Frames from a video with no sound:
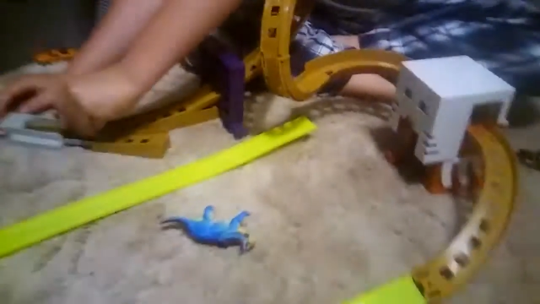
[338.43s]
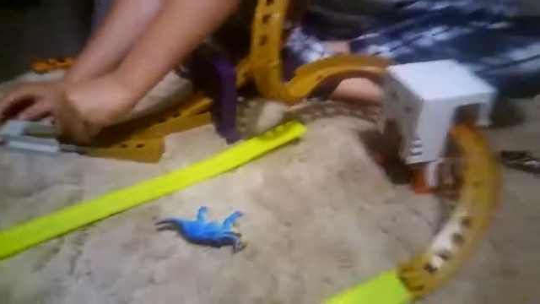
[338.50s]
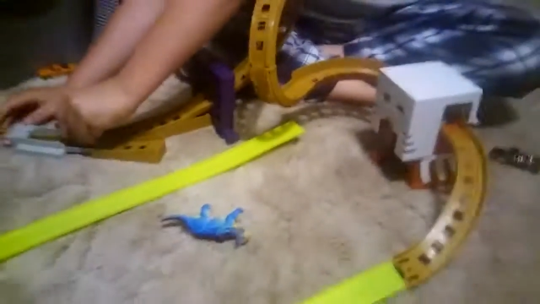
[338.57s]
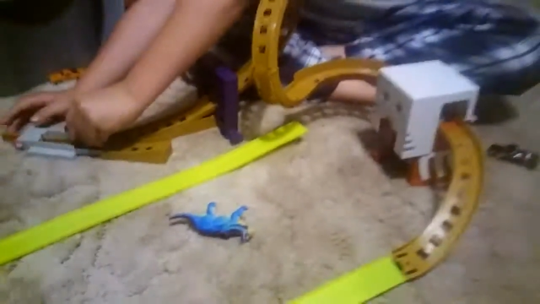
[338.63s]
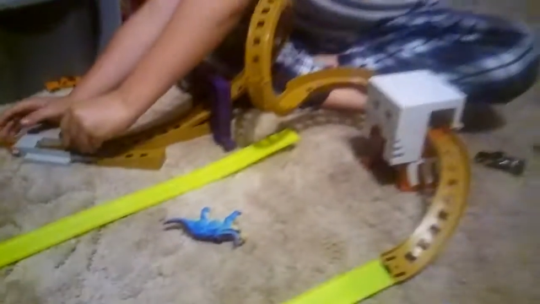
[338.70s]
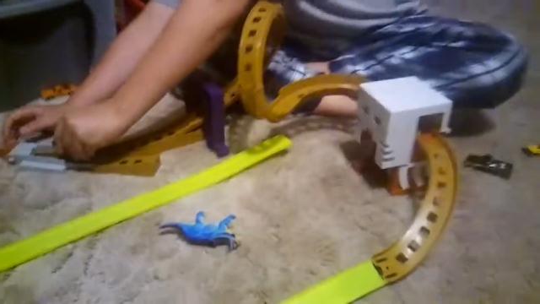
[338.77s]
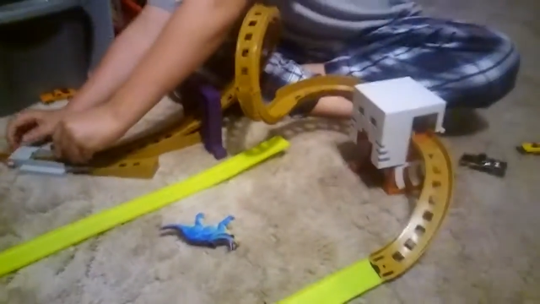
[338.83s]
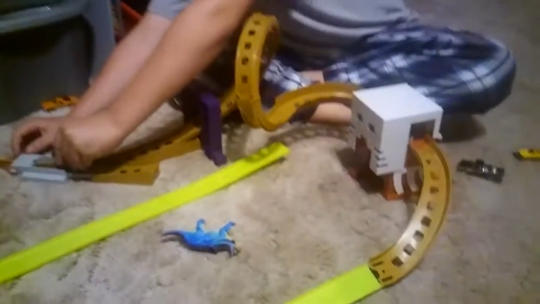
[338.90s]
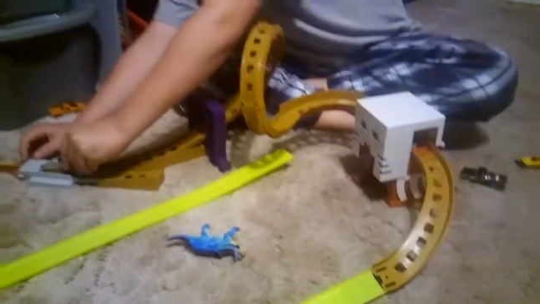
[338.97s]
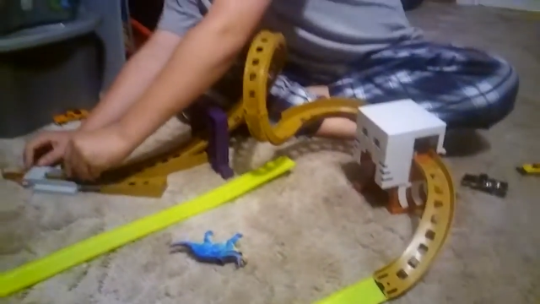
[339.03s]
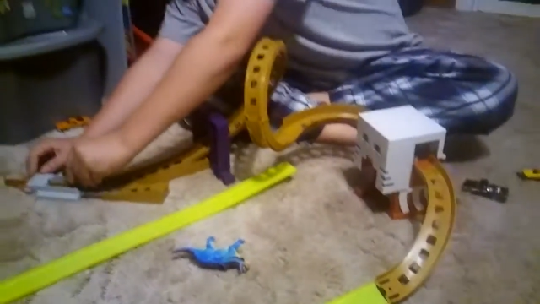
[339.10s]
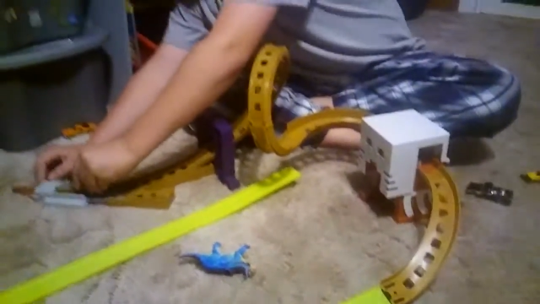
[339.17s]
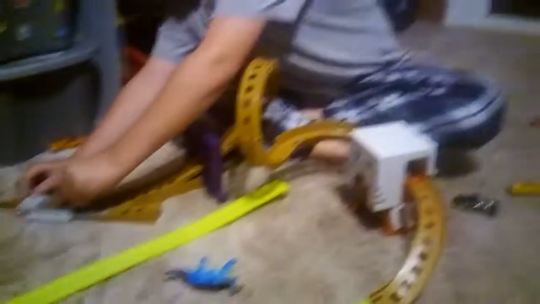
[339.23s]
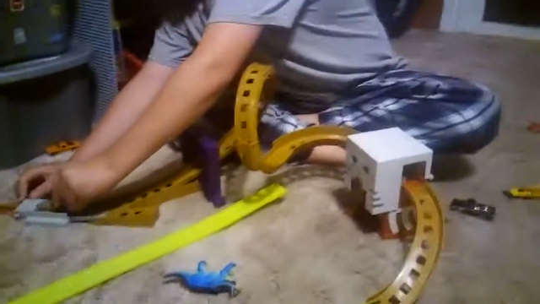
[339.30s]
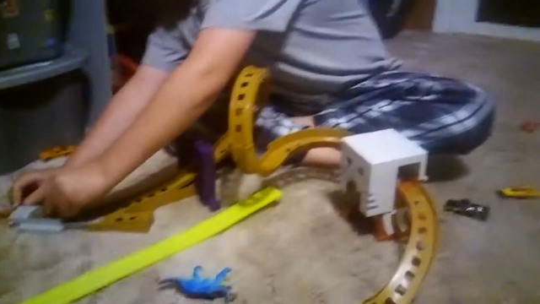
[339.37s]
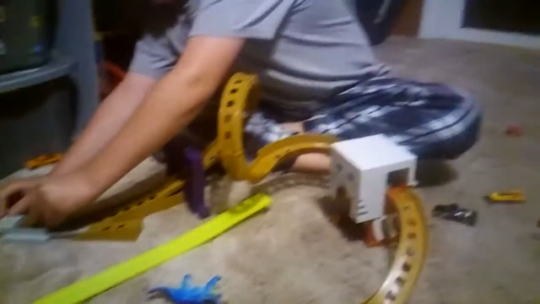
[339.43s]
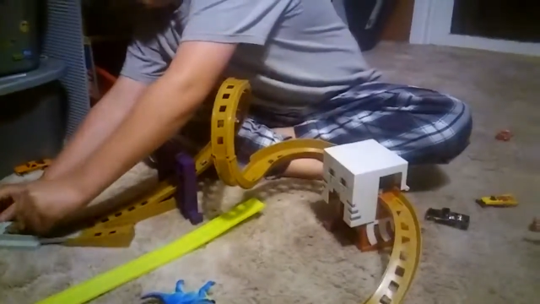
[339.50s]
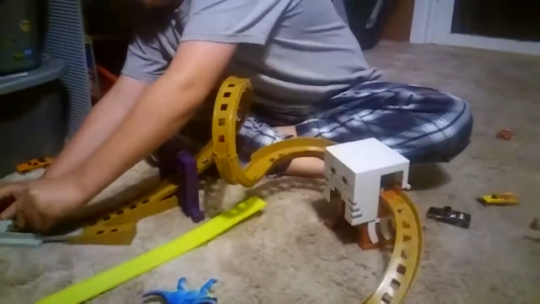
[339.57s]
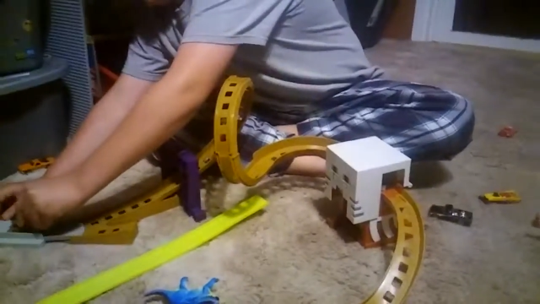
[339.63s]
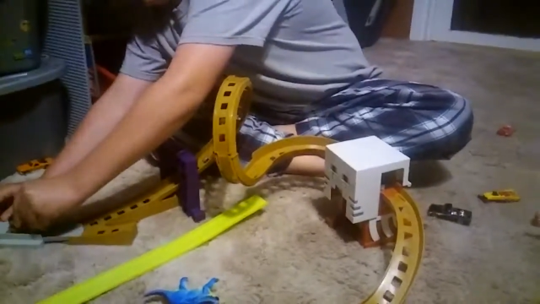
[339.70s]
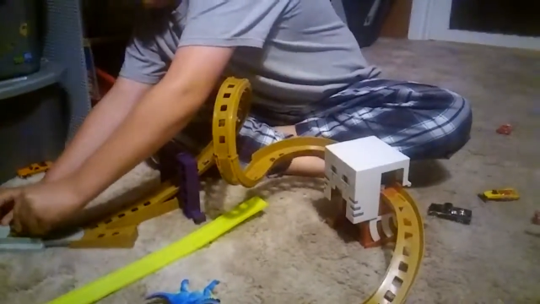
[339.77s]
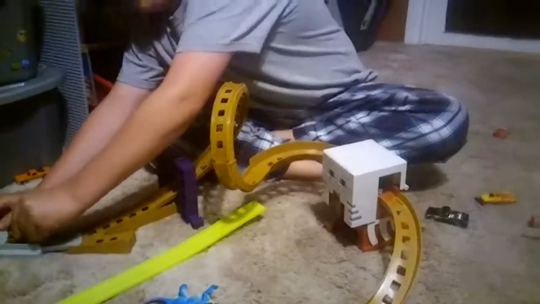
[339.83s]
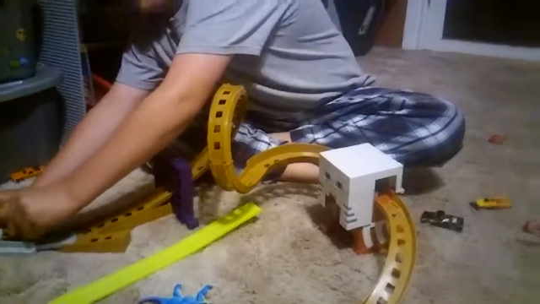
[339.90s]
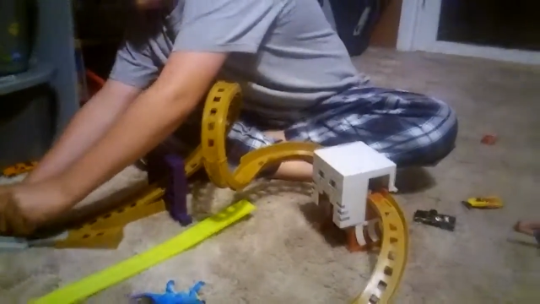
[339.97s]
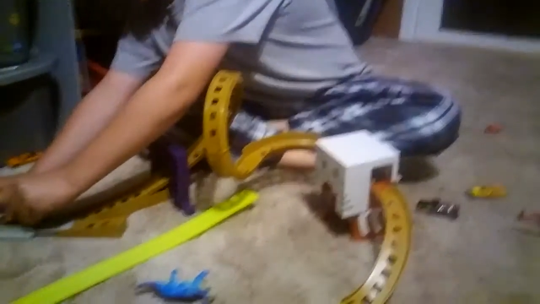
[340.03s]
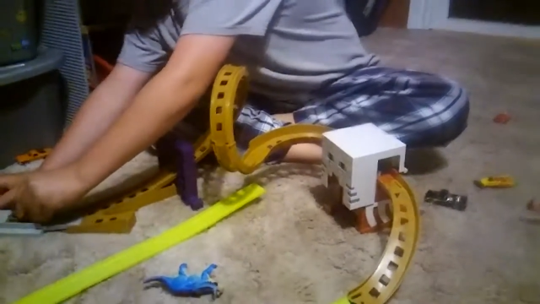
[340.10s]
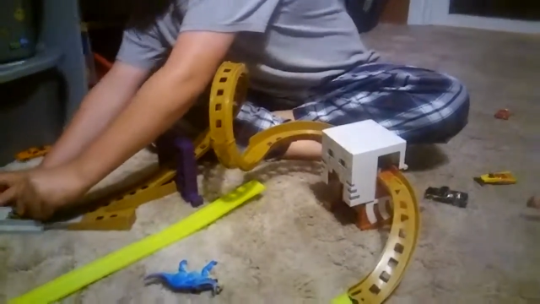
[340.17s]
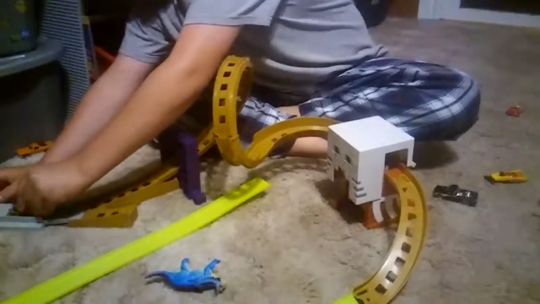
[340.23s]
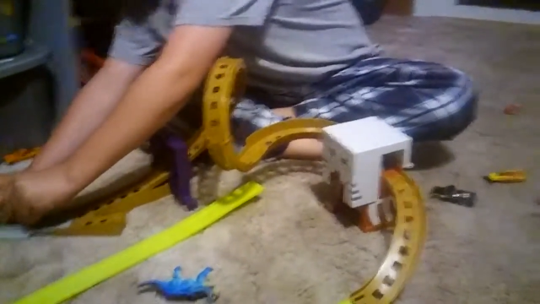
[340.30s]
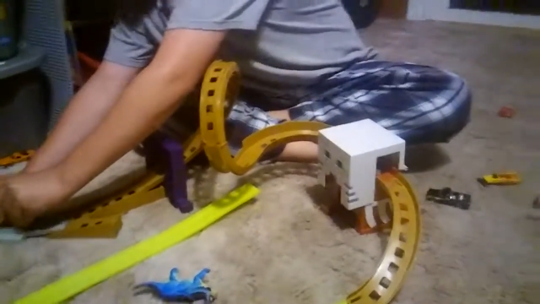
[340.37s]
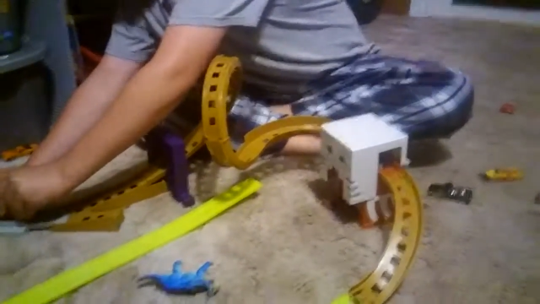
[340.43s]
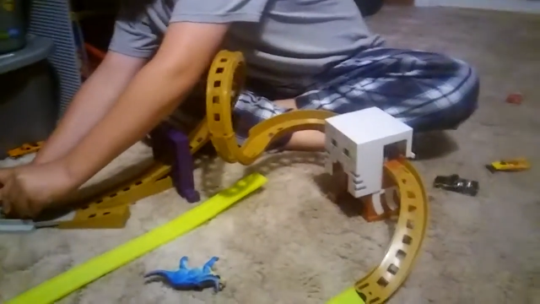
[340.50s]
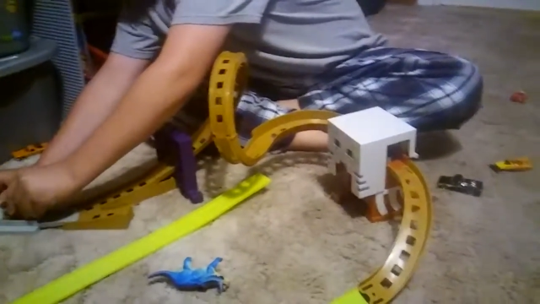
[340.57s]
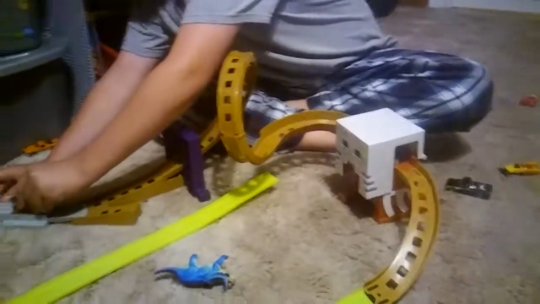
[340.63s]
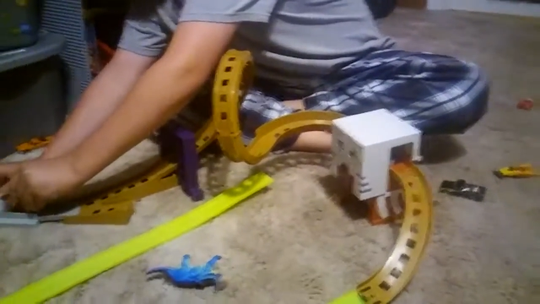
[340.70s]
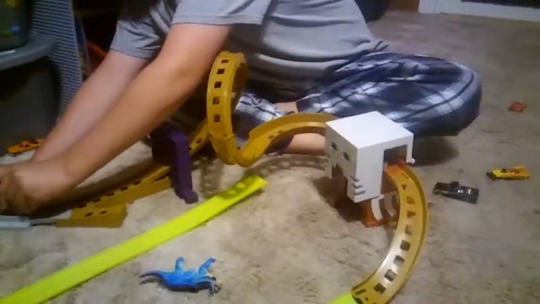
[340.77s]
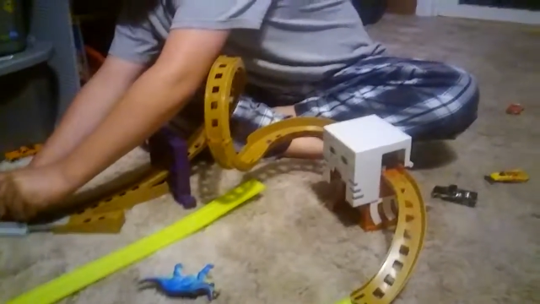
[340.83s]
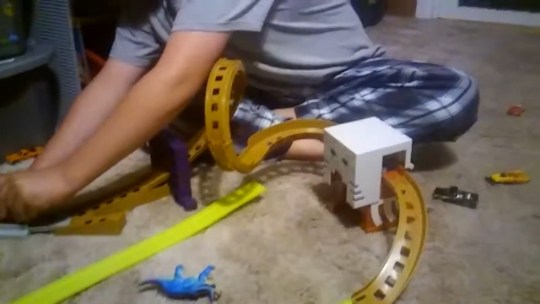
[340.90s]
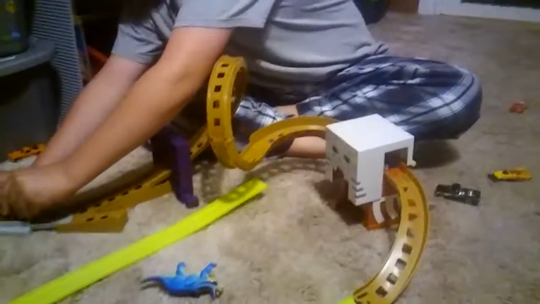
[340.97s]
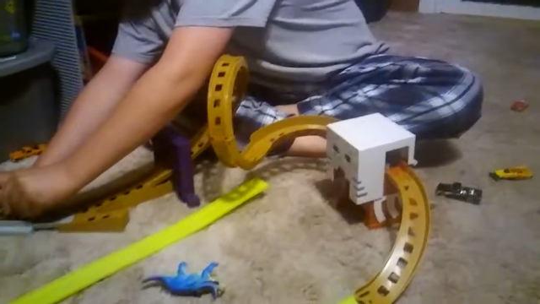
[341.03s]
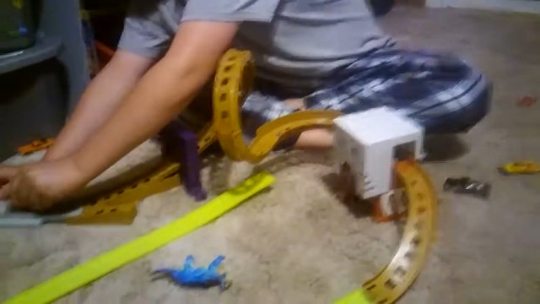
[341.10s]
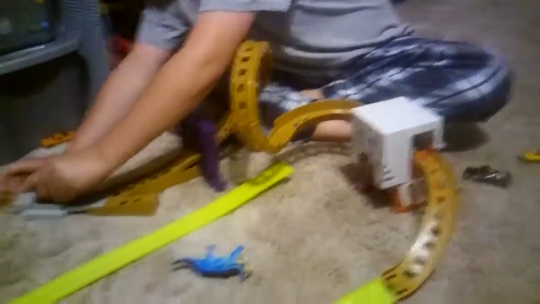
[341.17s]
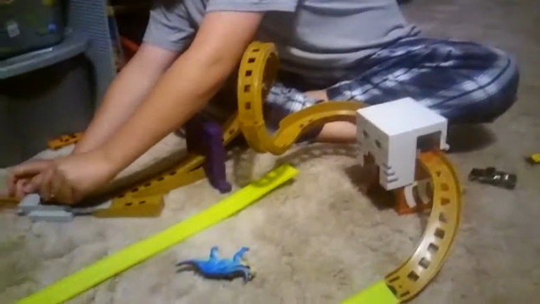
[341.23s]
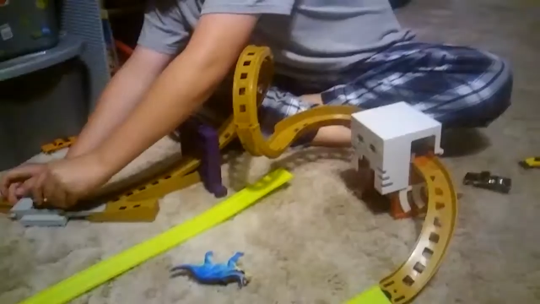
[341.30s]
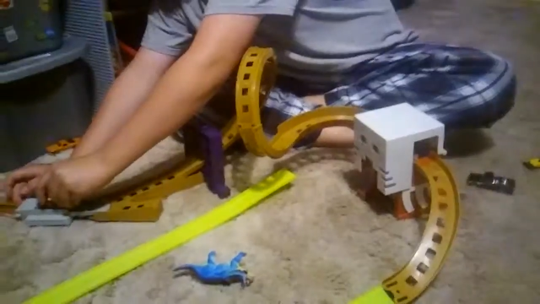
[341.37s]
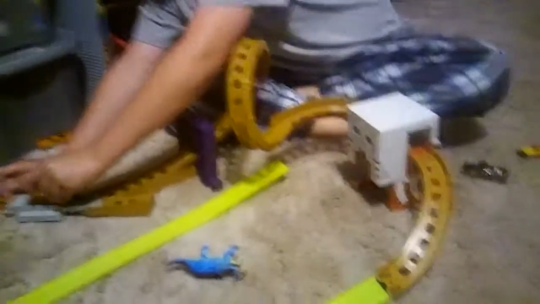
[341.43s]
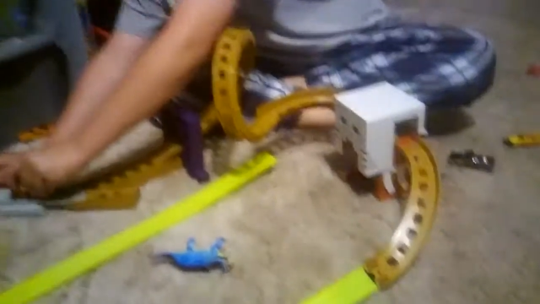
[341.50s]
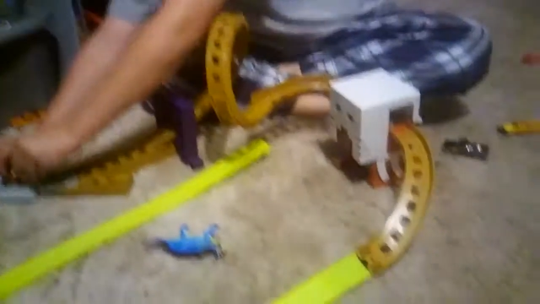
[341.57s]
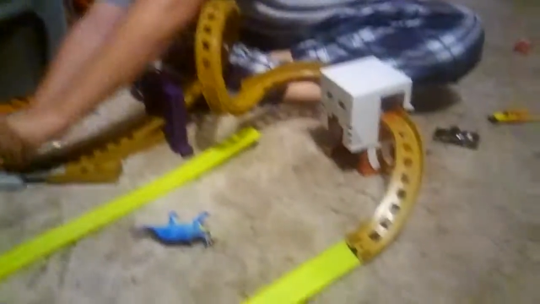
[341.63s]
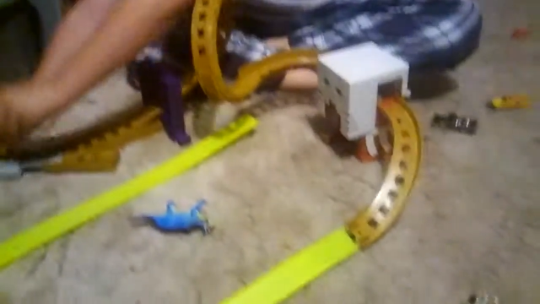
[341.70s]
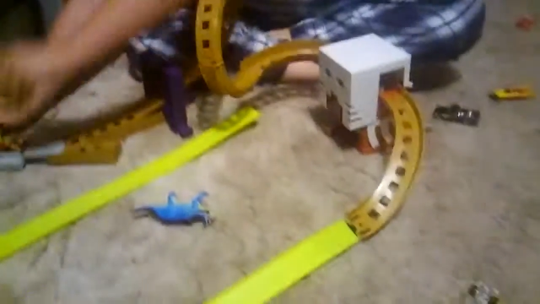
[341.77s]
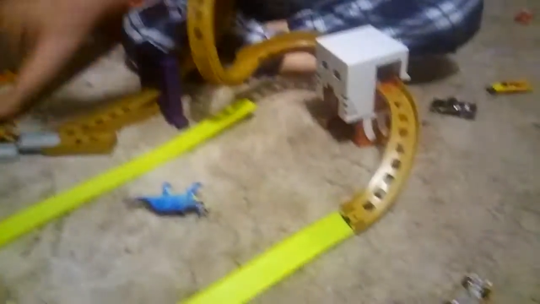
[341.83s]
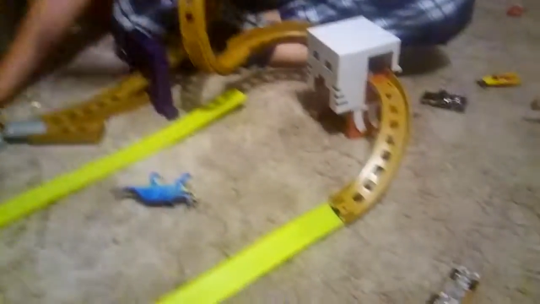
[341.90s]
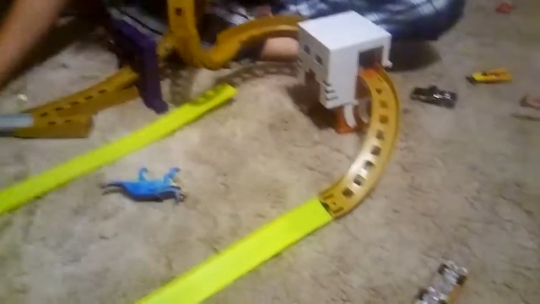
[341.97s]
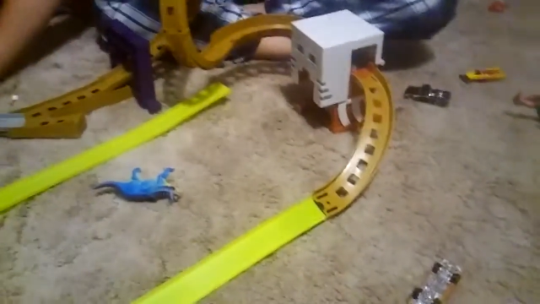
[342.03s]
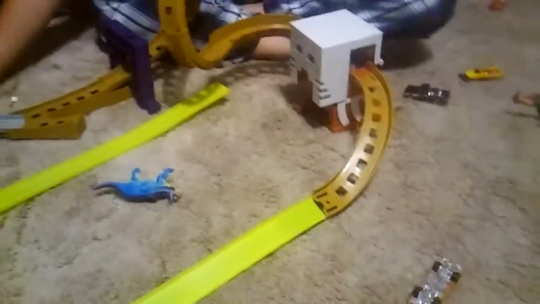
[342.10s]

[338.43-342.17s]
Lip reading: (no speaker visible)